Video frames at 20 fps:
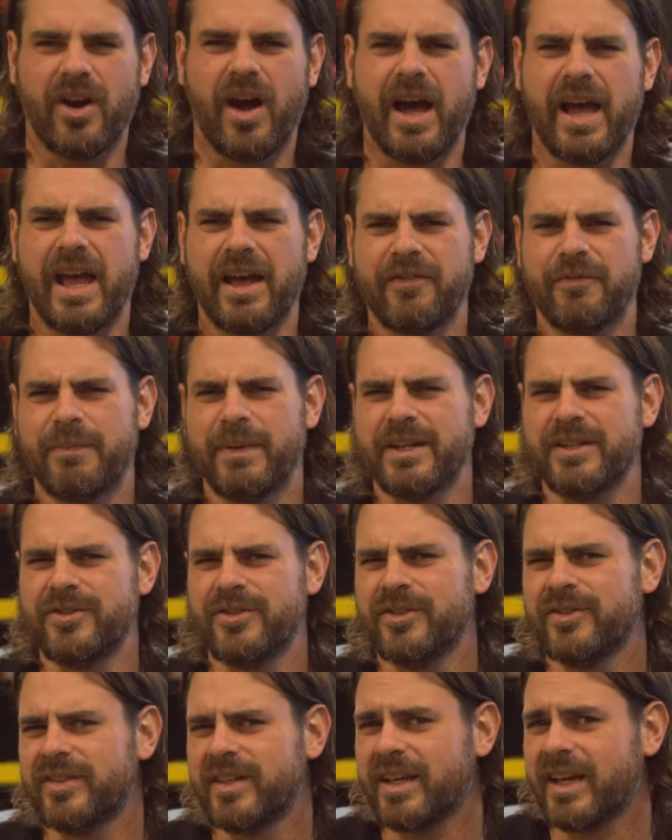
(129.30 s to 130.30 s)
I have been
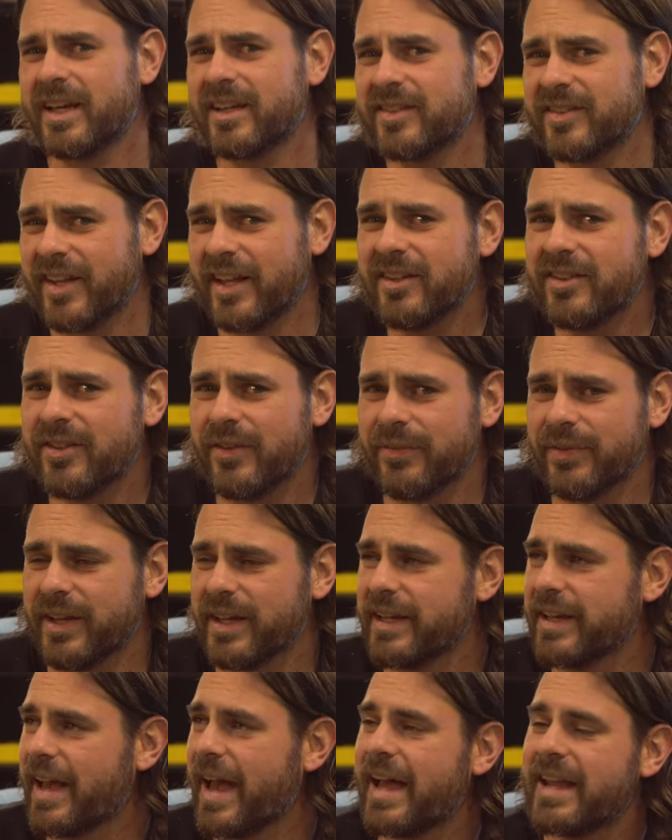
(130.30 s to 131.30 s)
using
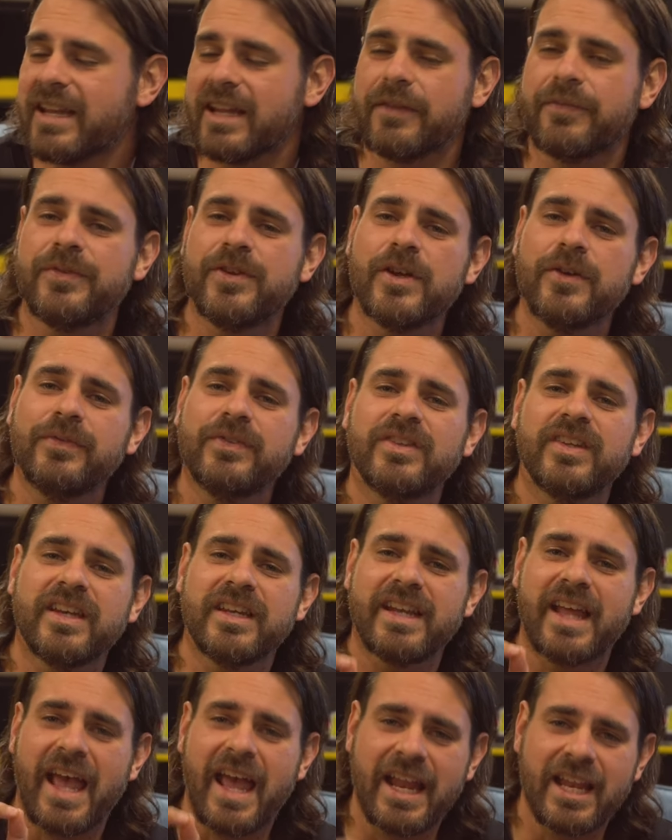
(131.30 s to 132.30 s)
extensively. And if you've
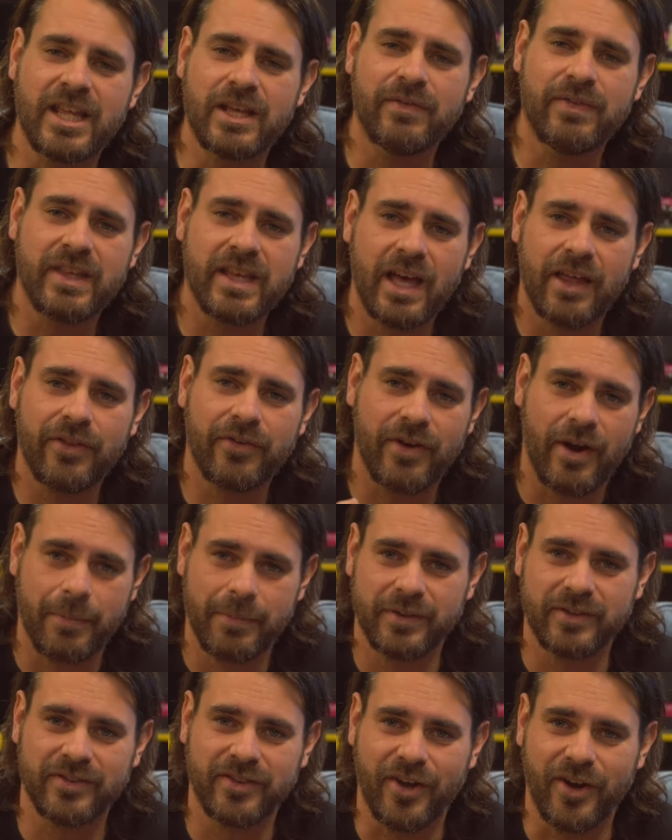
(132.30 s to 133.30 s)
seen any of the other
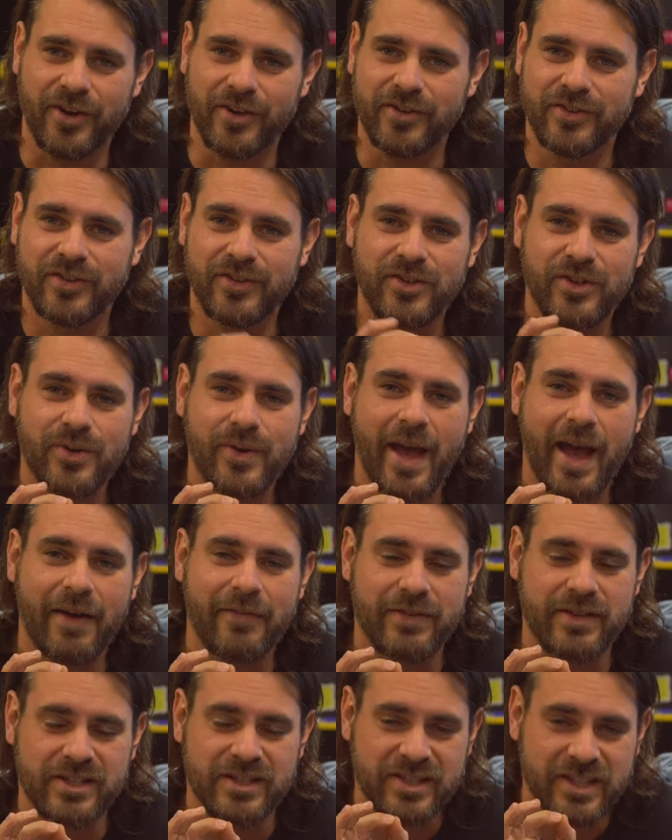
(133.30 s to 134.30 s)
episodes, you
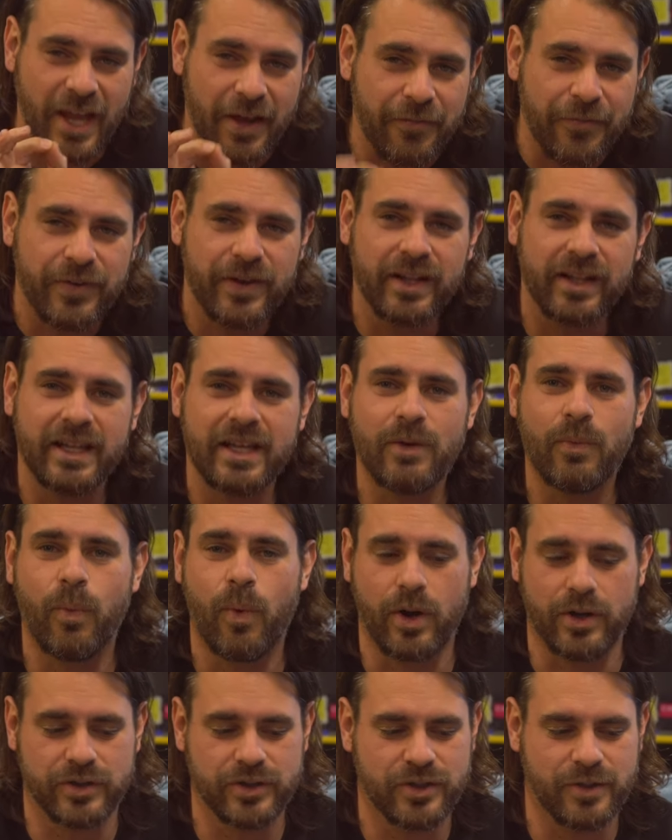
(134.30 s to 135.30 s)
have definitely
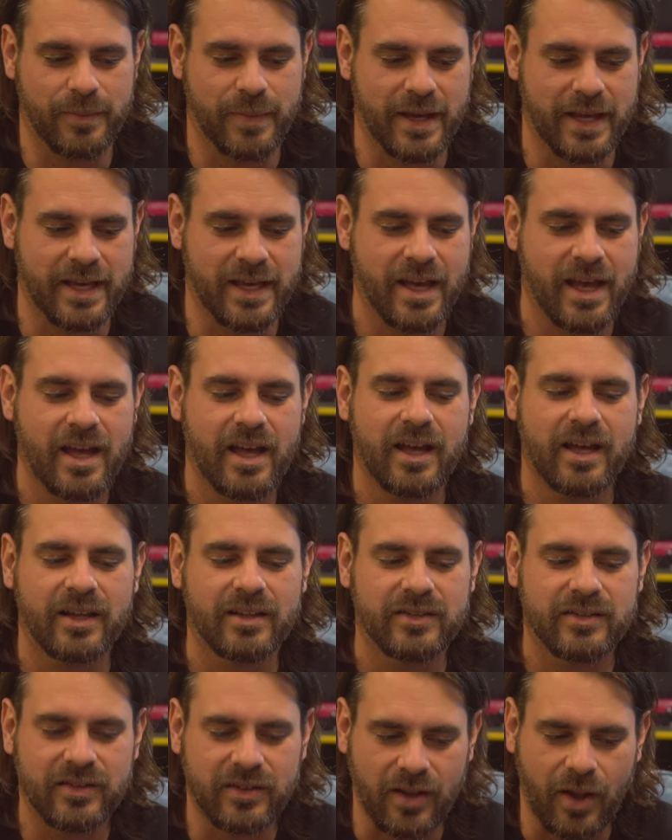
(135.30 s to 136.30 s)
watched me
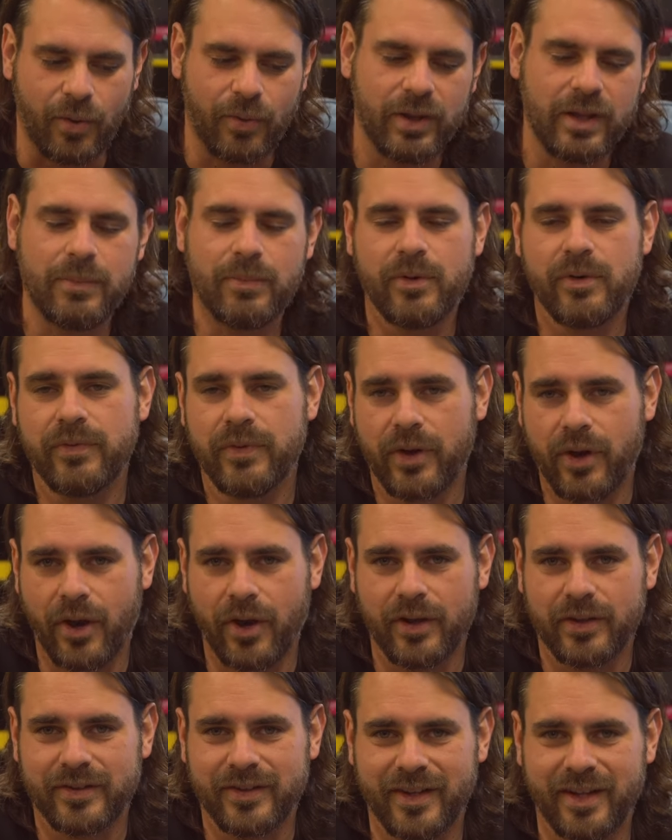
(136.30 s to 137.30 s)
slowly move a
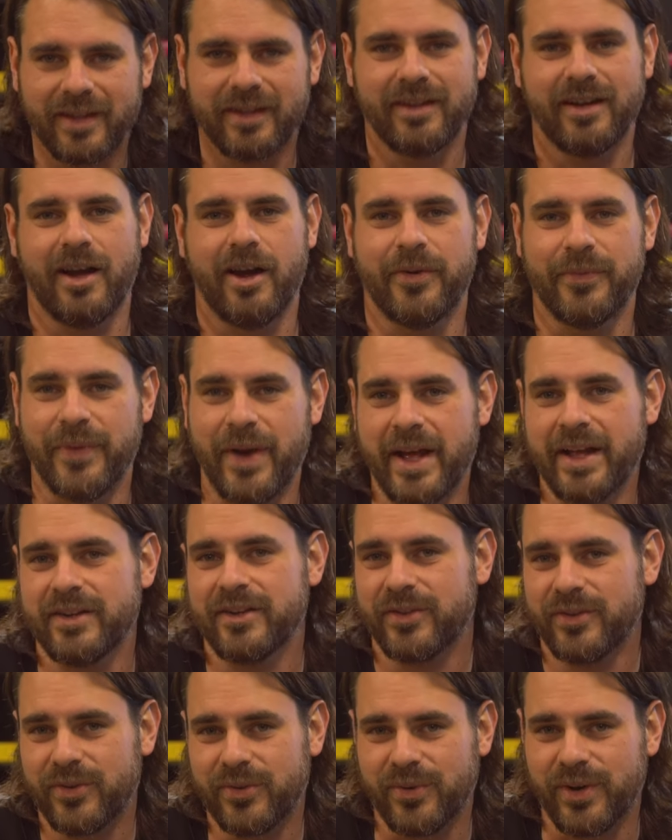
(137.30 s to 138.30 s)
cursor around
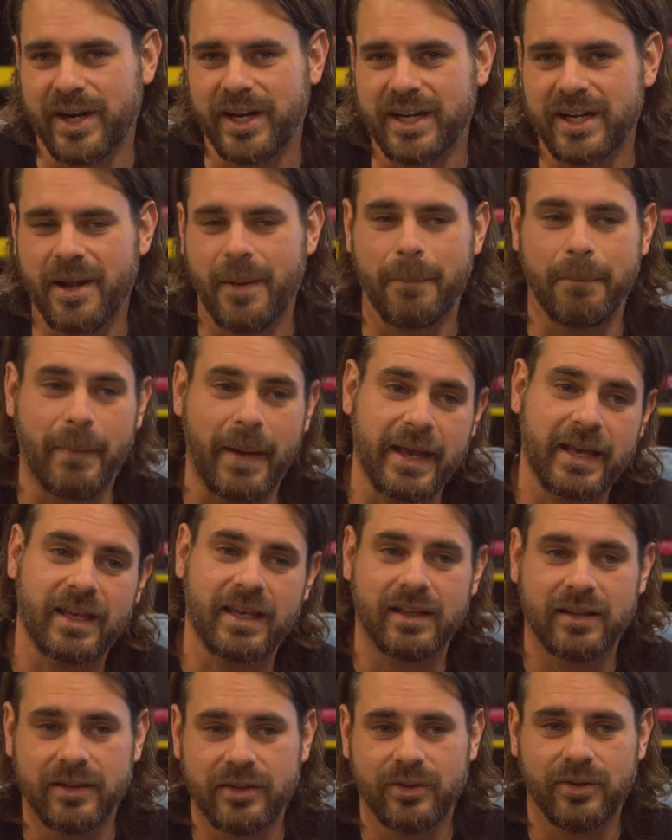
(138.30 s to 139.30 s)
a screen,
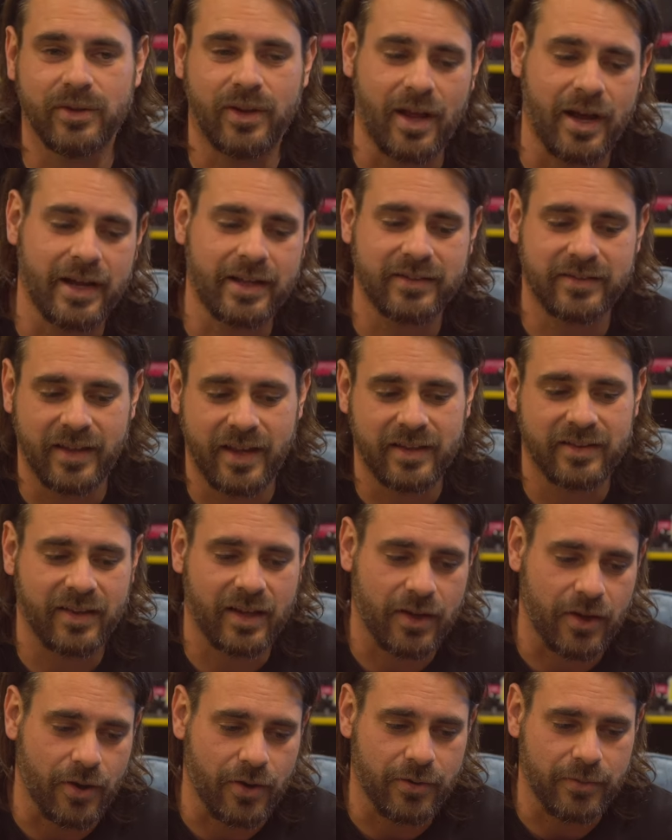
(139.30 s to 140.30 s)
making little lines as
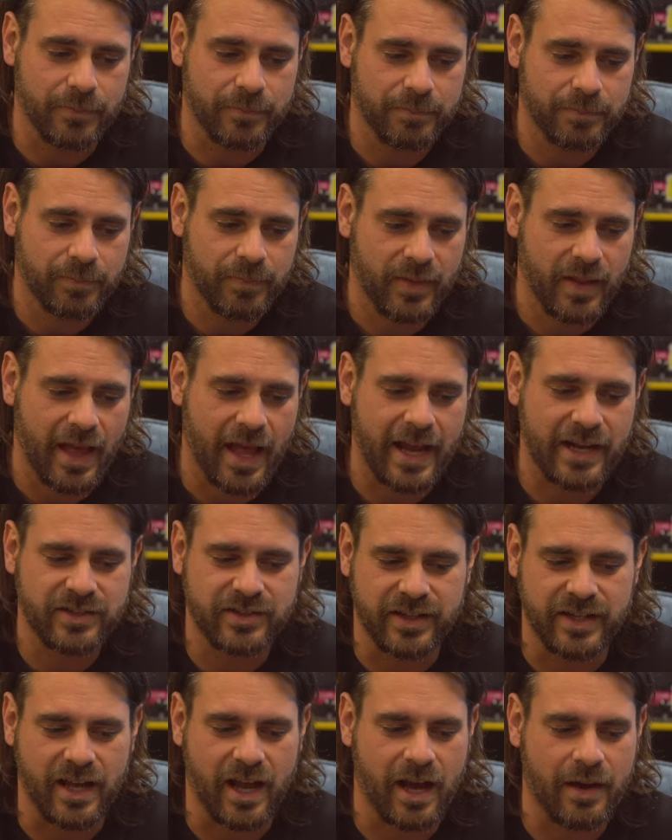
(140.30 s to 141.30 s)
I go.
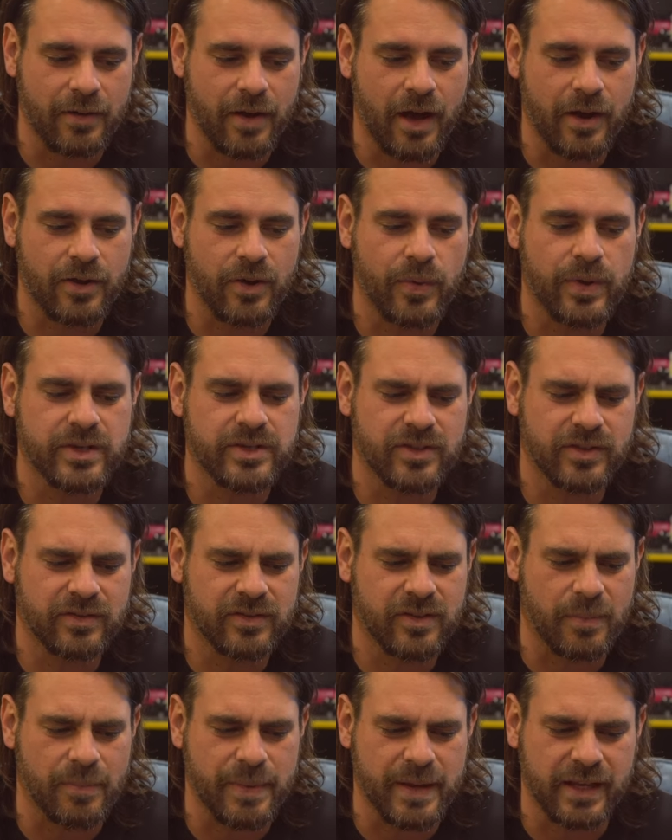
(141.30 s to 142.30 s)
Actually, I, I always
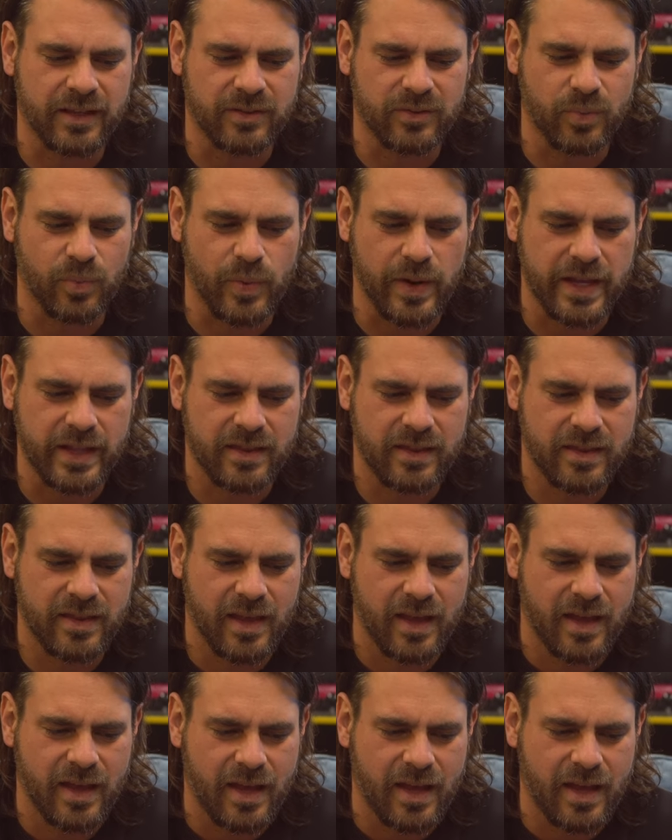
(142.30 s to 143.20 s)
use the biggest width.